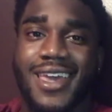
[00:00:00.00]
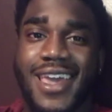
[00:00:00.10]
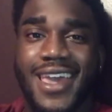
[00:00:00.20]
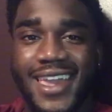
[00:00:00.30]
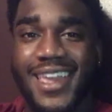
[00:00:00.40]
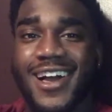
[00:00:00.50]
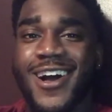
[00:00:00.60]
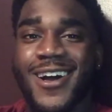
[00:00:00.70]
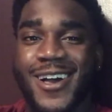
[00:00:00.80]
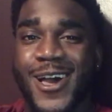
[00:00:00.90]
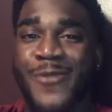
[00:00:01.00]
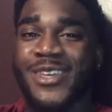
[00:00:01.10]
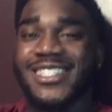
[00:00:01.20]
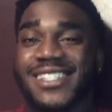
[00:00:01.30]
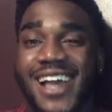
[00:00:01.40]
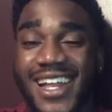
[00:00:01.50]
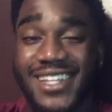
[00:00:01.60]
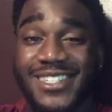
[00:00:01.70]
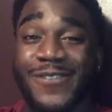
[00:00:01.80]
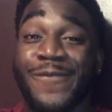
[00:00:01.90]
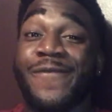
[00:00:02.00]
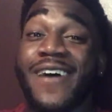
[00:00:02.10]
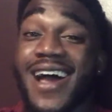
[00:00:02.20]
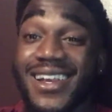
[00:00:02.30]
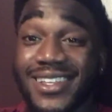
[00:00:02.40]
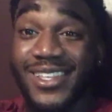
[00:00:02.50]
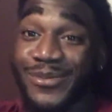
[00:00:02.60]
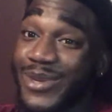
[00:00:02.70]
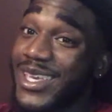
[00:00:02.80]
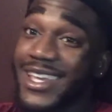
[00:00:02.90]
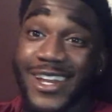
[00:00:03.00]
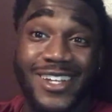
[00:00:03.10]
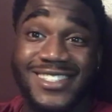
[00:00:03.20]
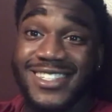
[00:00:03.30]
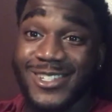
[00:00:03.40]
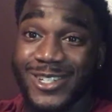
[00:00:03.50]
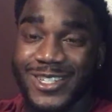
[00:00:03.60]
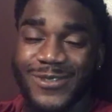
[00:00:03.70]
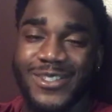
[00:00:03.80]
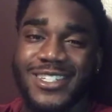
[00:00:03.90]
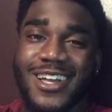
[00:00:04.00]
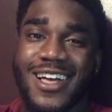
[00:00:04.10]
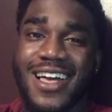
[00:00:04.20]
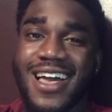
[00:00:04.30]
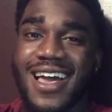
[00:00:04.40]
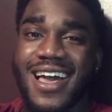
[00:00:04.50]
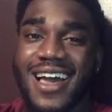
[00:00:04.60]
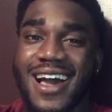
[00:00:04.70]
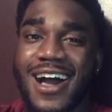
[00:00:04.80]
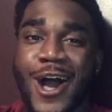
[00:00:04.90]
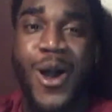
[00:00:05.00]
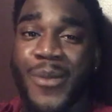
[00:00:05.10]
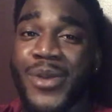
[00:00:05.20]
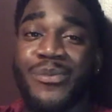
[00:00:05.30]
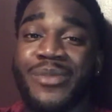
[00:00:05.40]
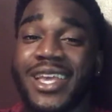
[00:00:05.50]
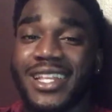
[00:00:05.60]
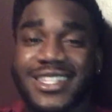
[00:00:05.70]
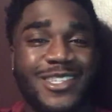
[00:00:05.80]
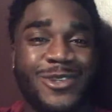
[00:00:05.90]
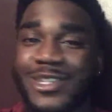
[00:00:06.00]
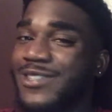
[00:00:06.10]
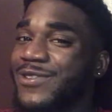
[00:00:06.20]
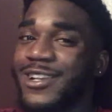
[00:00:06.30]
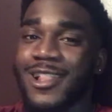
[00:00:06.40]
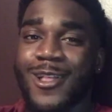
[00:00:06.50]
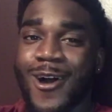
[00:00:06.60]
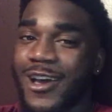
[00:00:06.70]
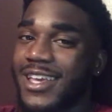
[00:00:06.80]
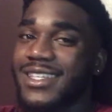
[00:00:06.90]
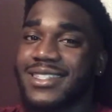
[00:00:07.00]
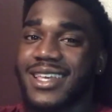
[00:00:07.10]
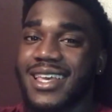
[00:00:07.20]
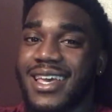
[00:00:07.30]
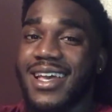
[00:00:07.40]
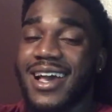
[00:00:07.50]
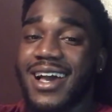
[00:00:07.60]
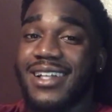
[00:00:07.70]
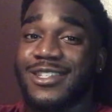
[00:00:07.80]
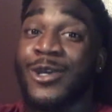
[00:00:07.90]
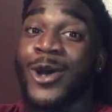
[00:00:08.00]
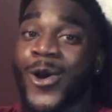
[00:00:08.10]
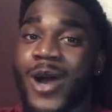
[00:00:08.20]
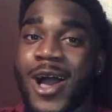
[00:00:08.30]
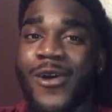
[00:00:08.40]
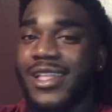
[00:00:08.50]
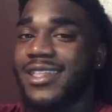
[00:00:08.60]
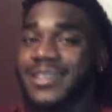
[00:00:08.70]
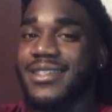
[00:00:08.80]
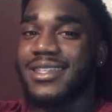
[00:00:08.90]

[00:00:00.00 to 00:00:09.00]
Hey y'all, I'm excited to finally be here and to do this with y'all. I've been meaning to do this for the longest, to go out and